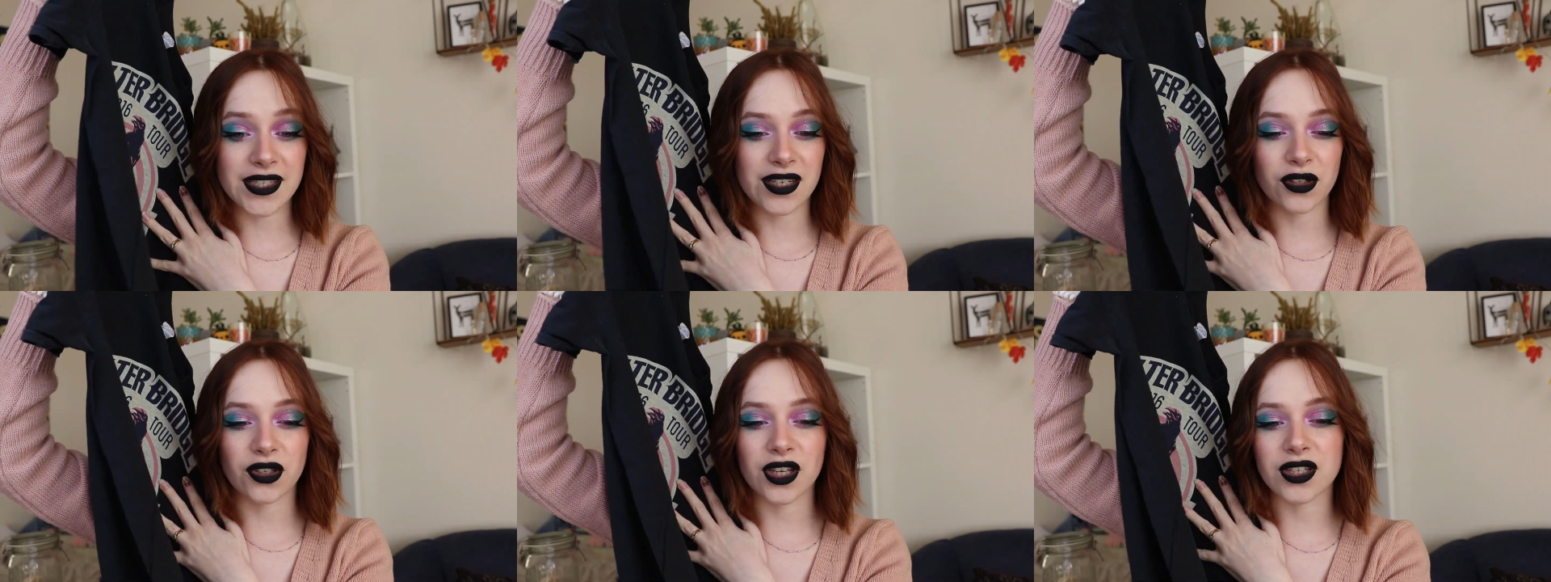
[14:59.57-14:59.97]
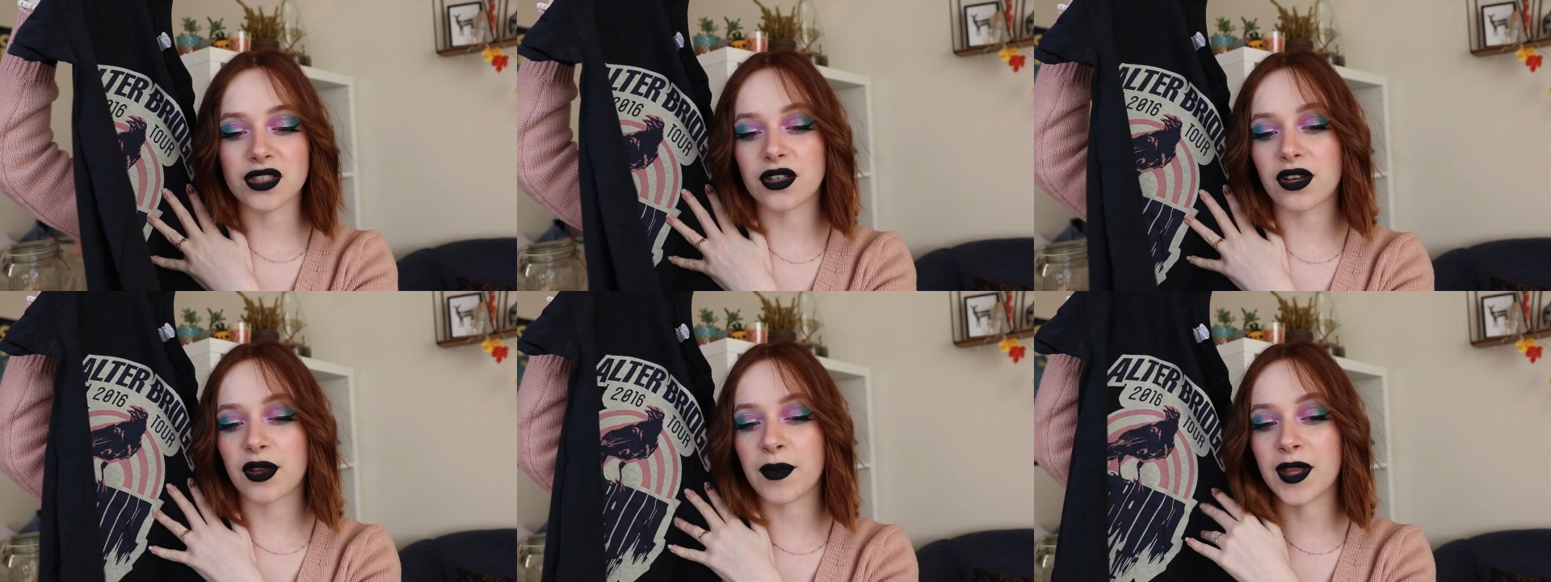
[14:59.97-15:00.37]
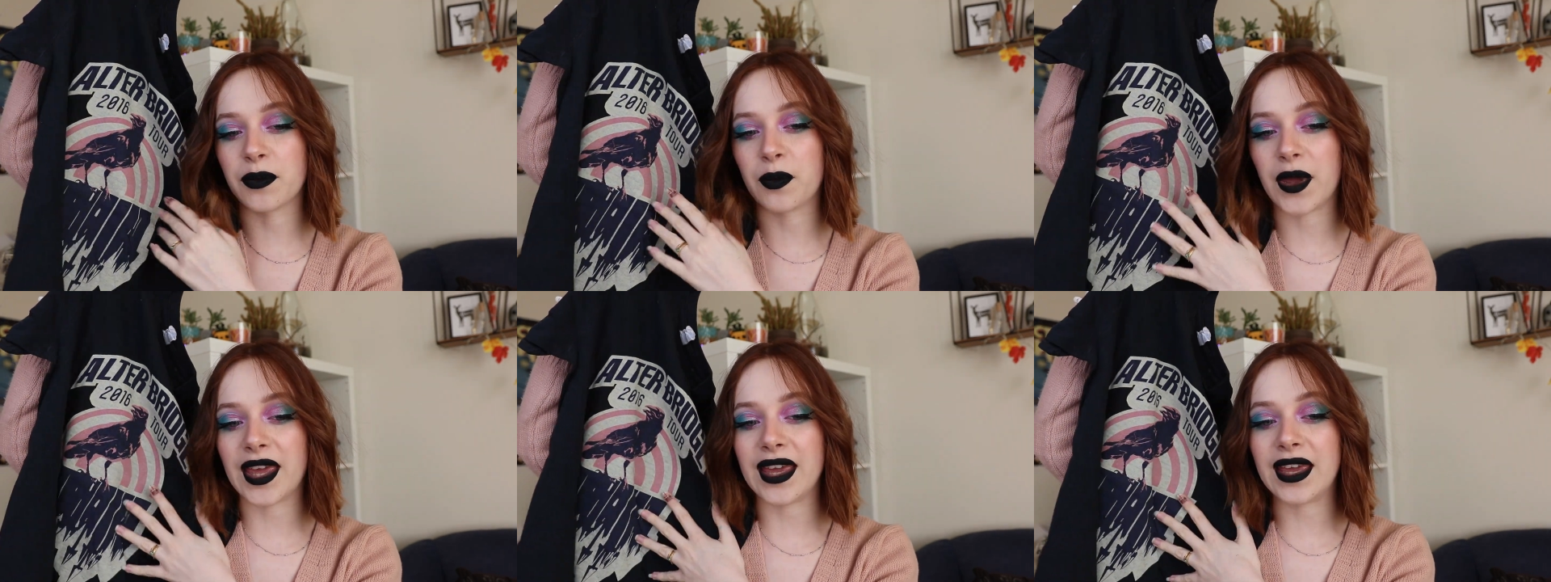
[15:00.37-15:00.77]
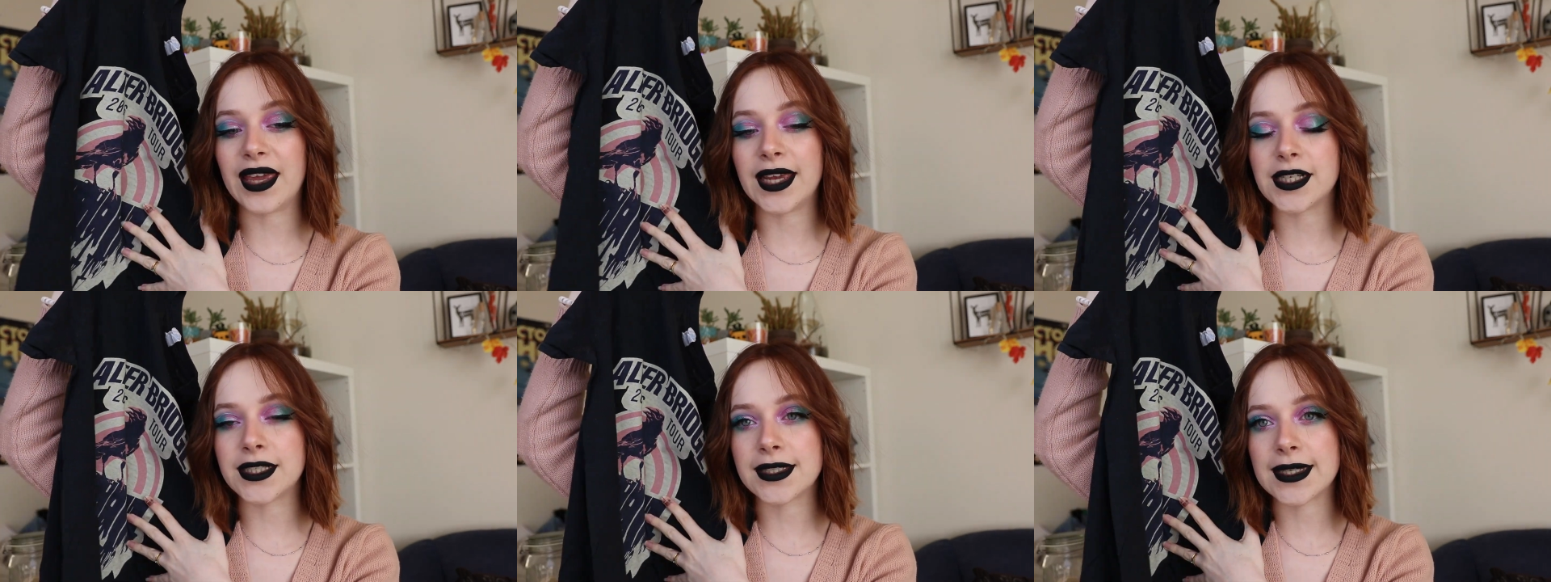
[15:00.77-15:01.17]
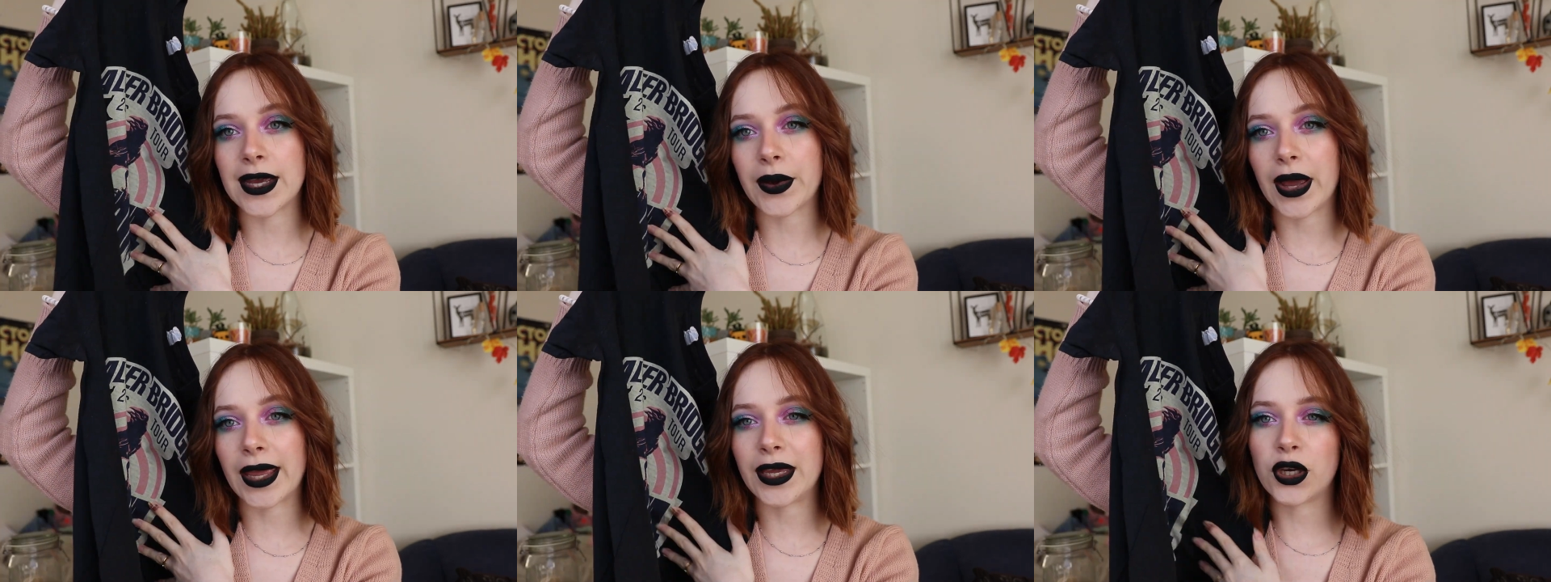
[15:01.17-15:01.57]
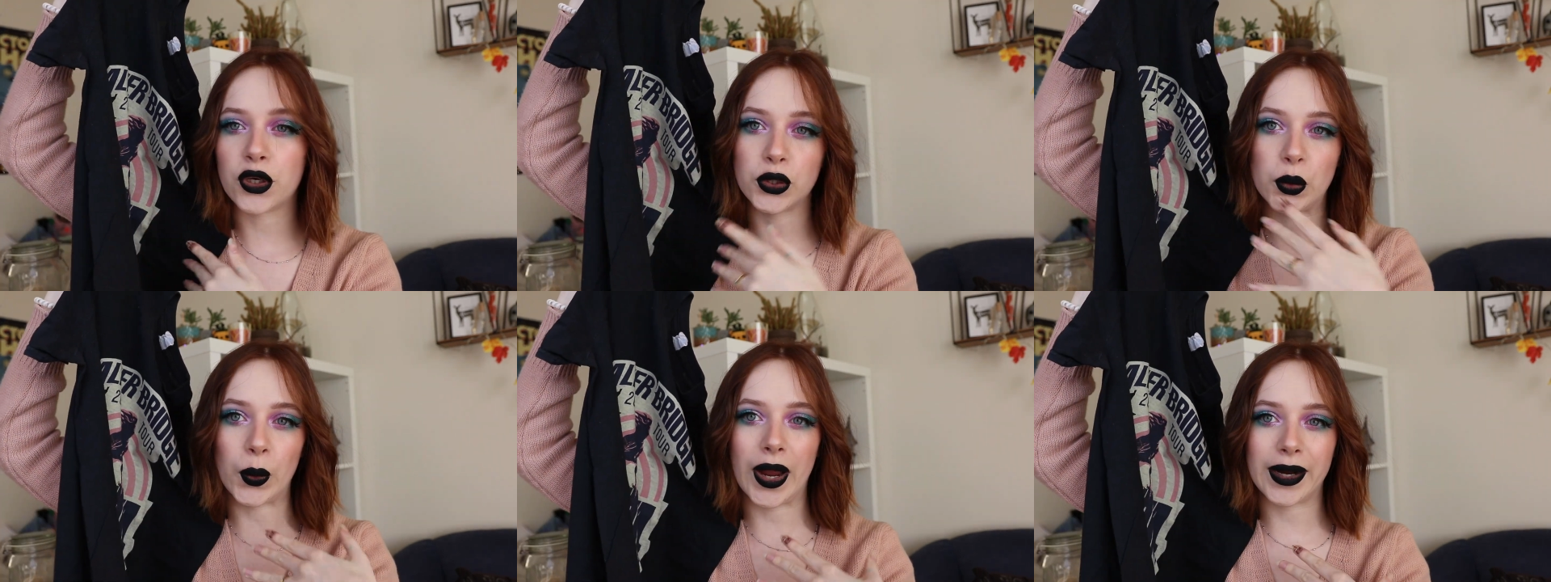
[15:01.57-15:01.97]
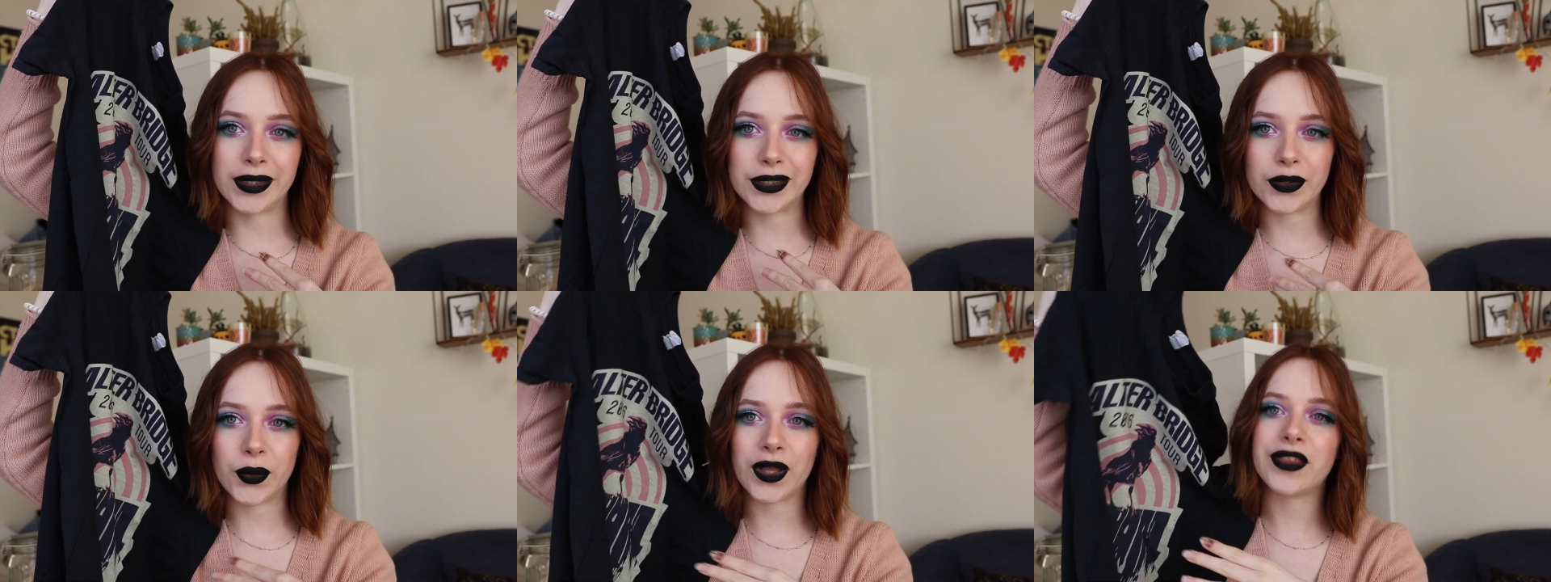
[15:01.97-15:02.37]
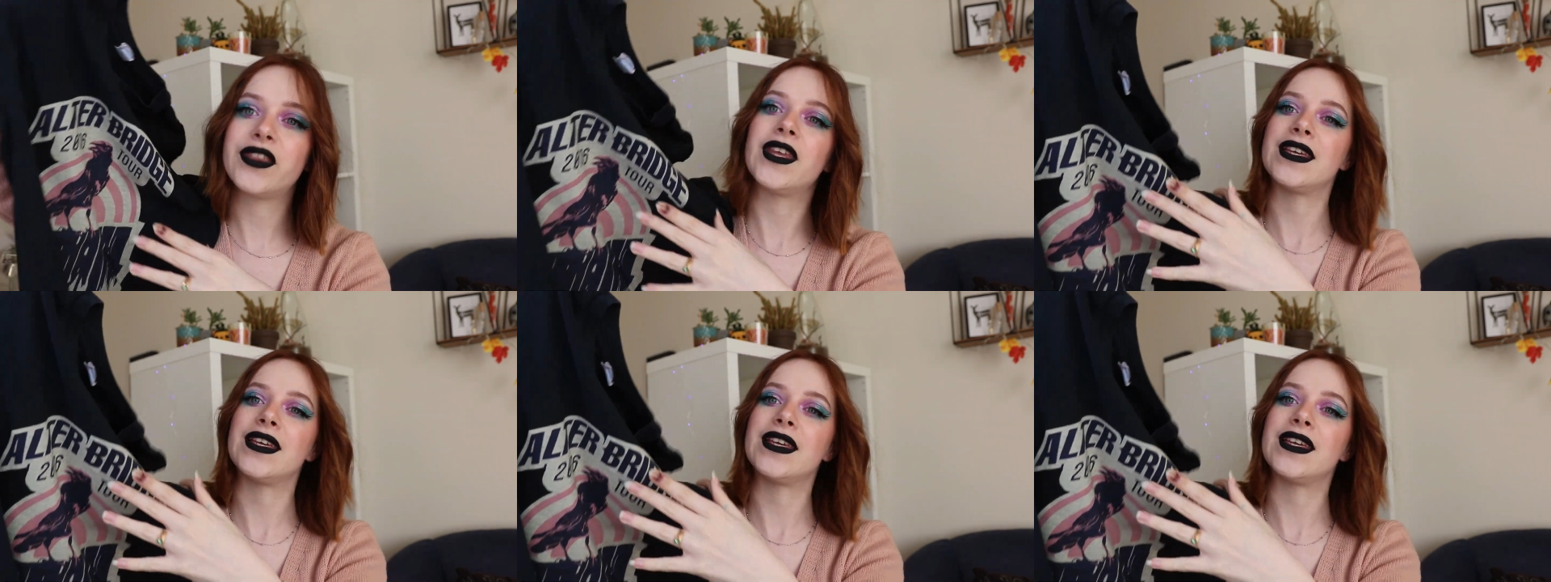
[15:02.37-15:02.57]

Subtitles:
so it does look a bit pink. So I could wear it with